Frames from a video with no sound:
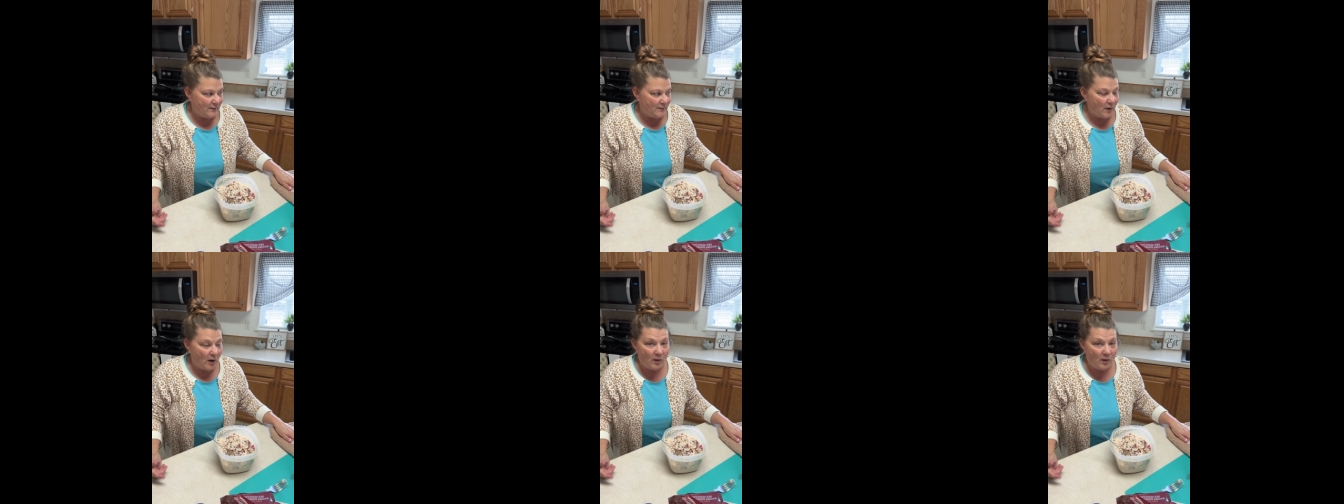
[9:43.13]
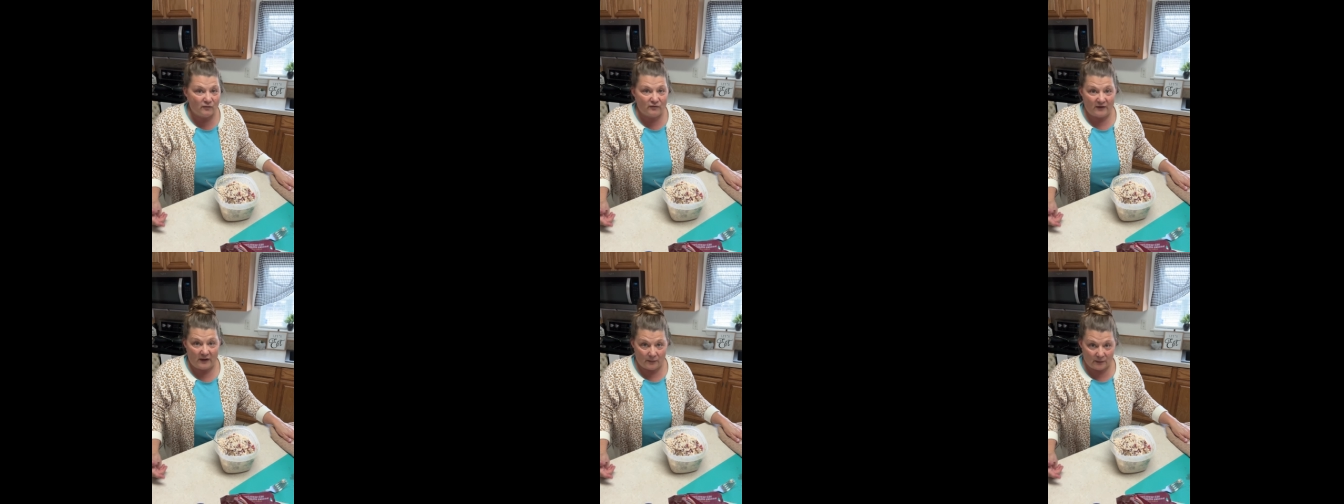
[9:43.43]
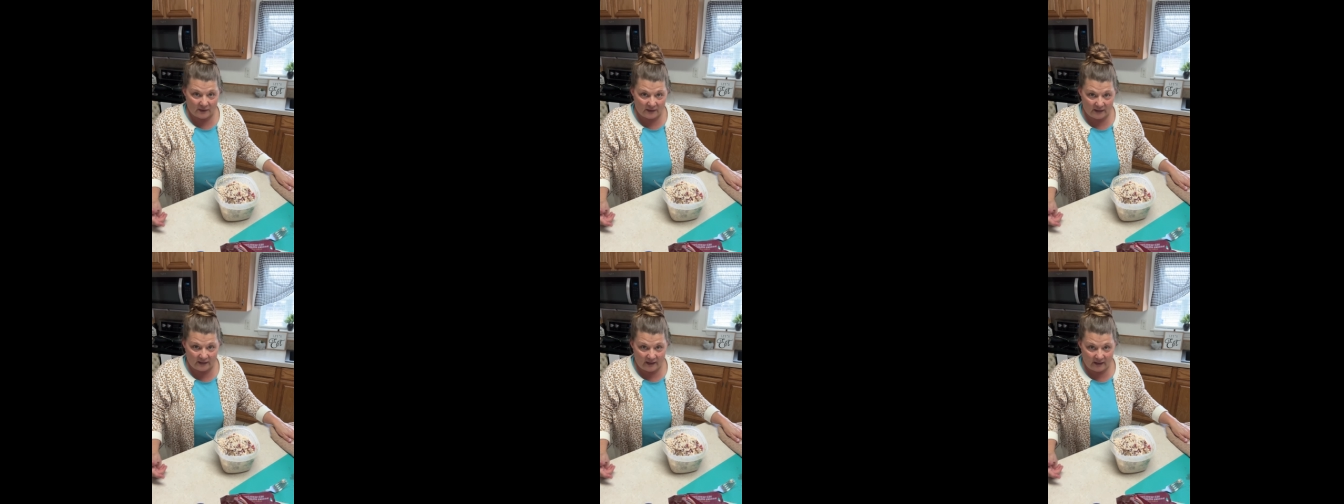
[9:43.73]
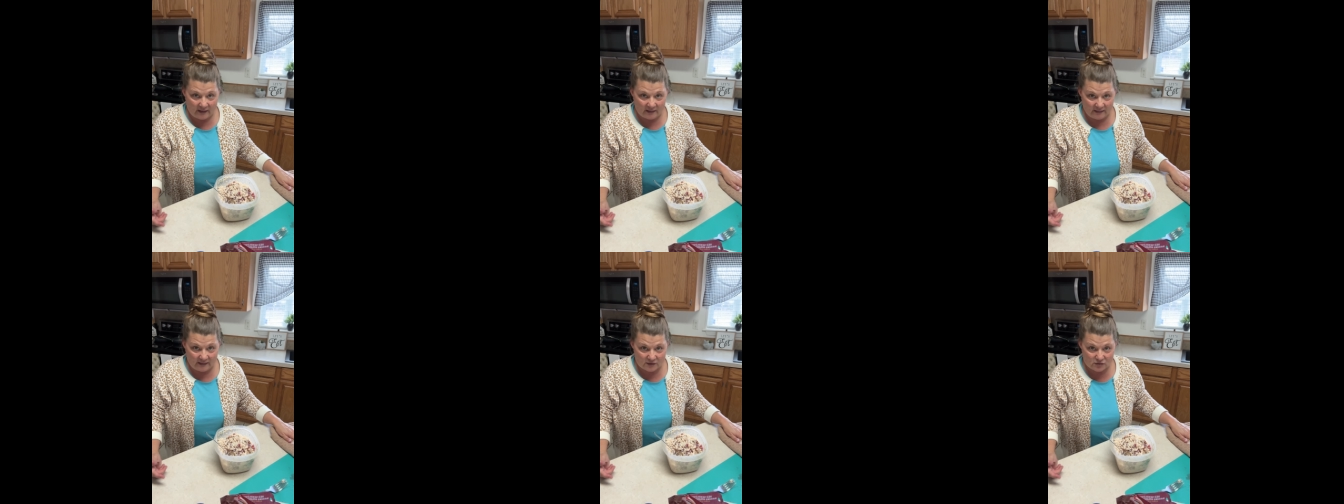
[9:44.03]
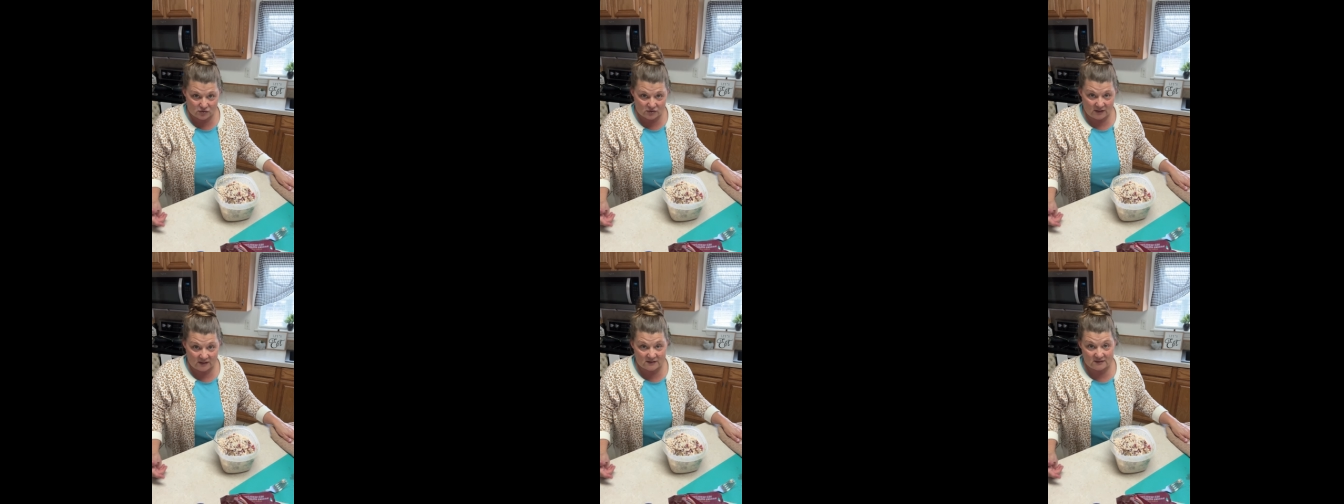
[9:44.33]
Hopefully I will get out and
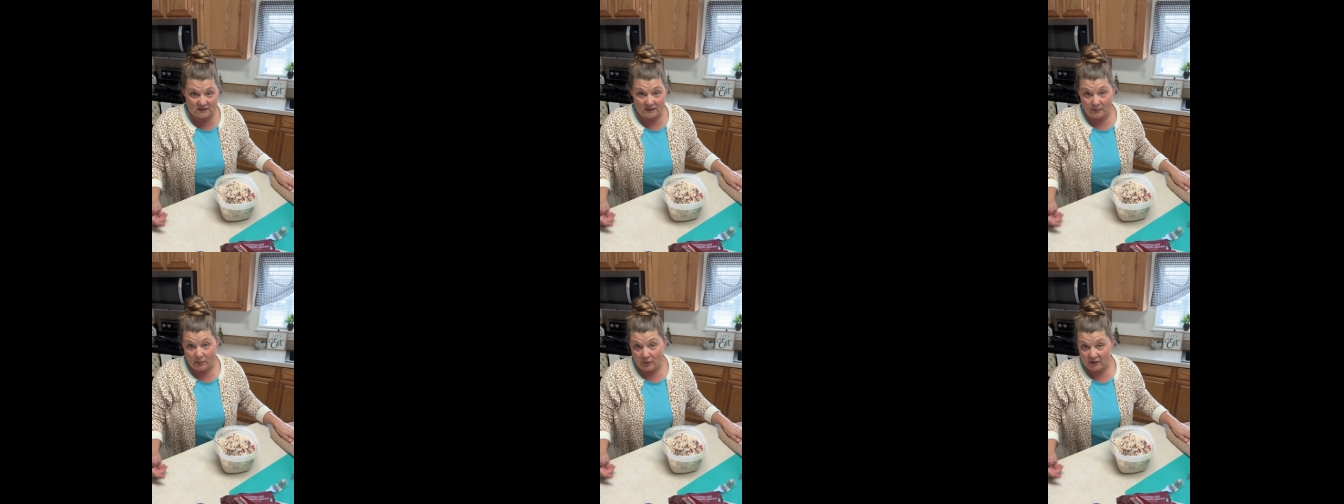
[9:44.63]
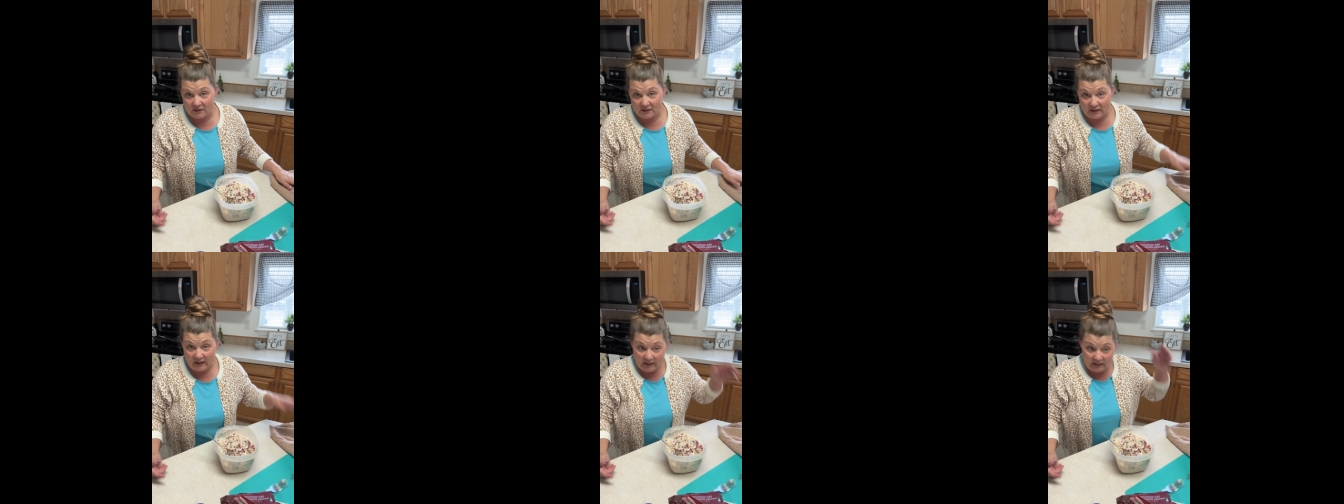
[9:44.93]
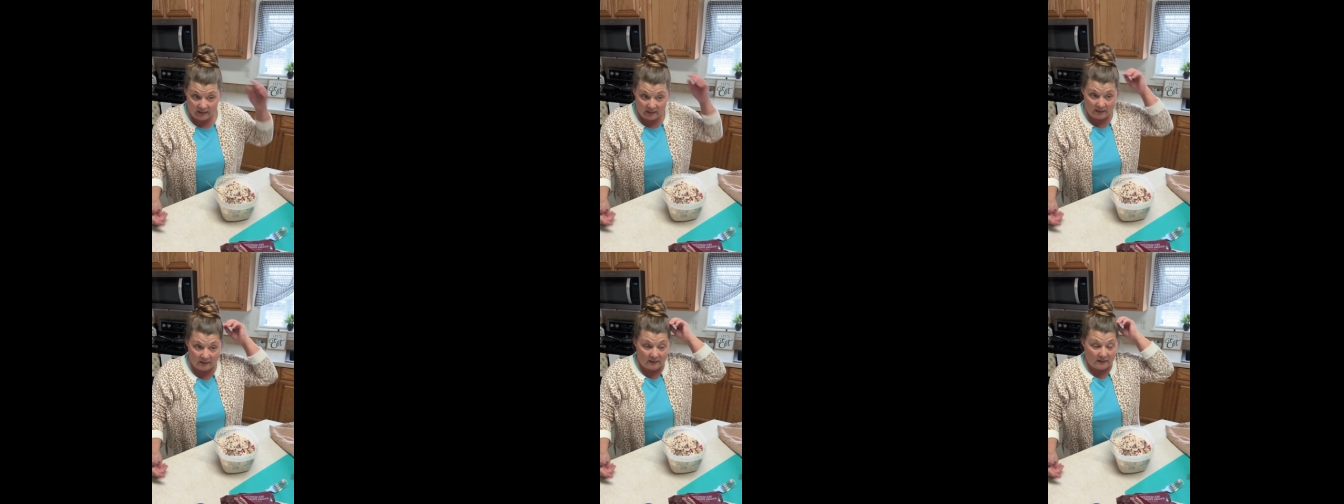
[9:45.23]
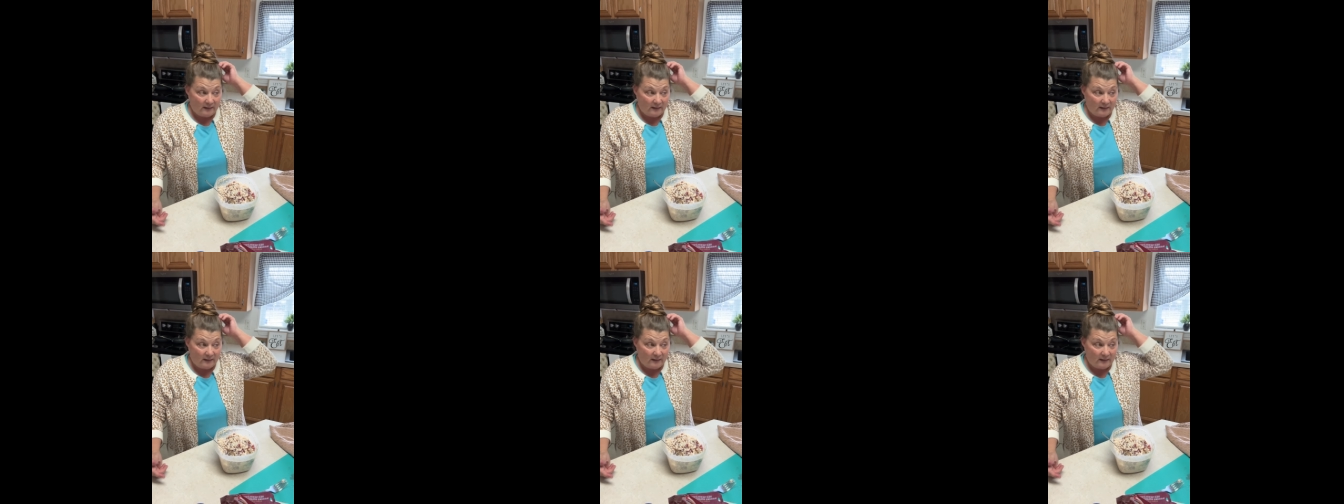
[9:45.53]
exercise some point today.